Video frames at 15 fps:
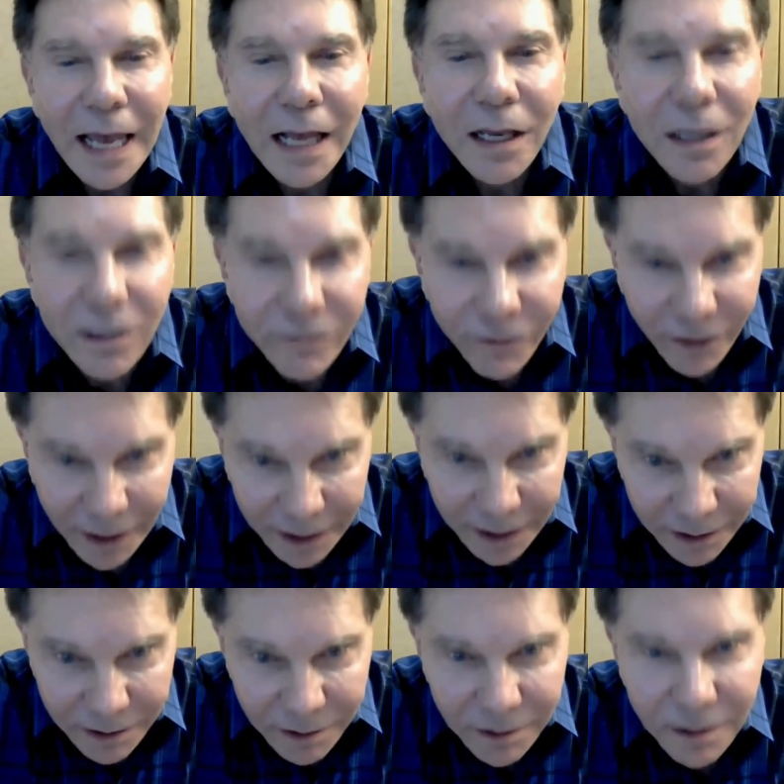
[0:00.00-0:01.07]

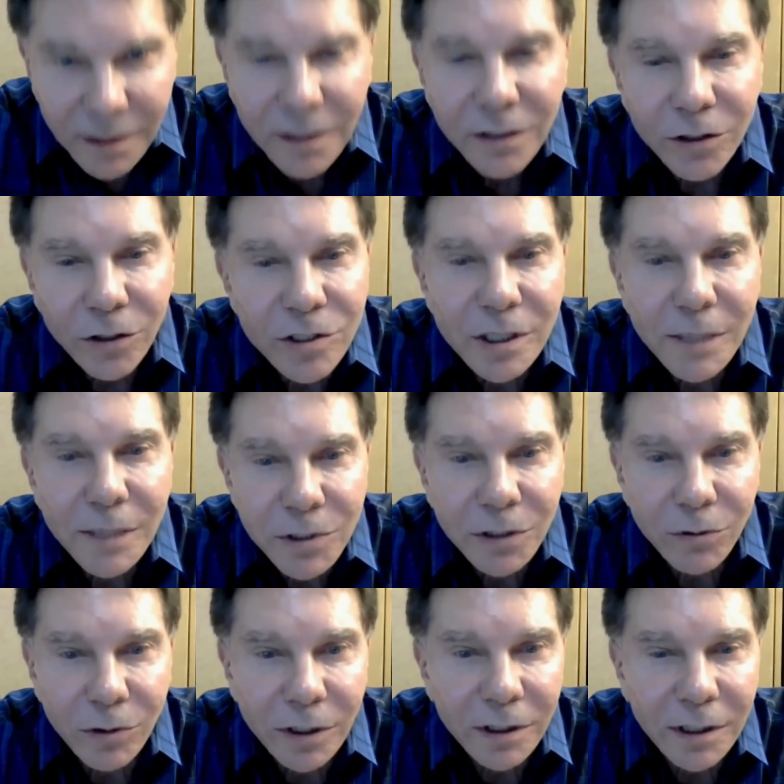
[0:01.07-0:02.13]
elevate your
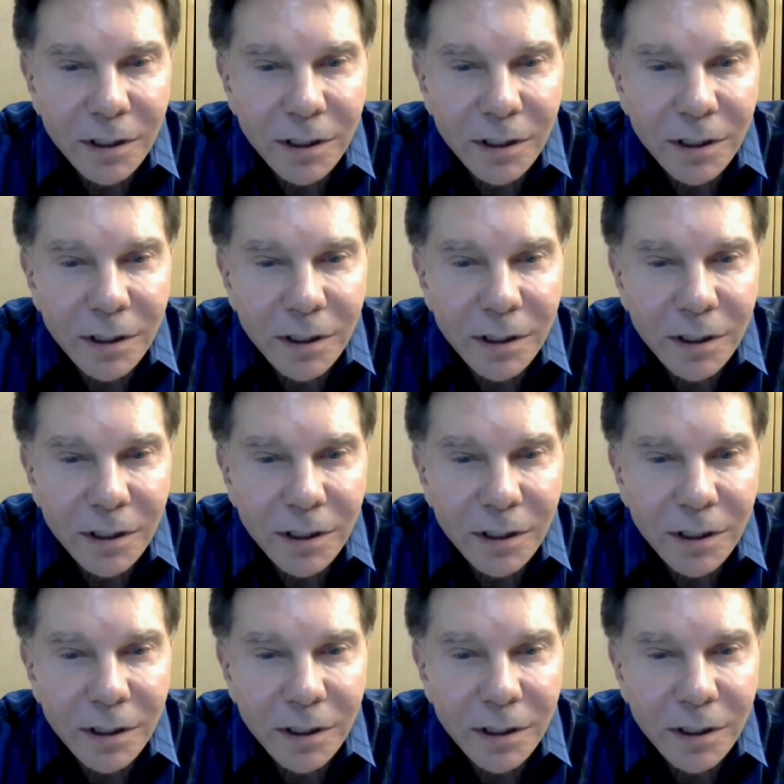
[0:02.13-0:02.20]
subsequent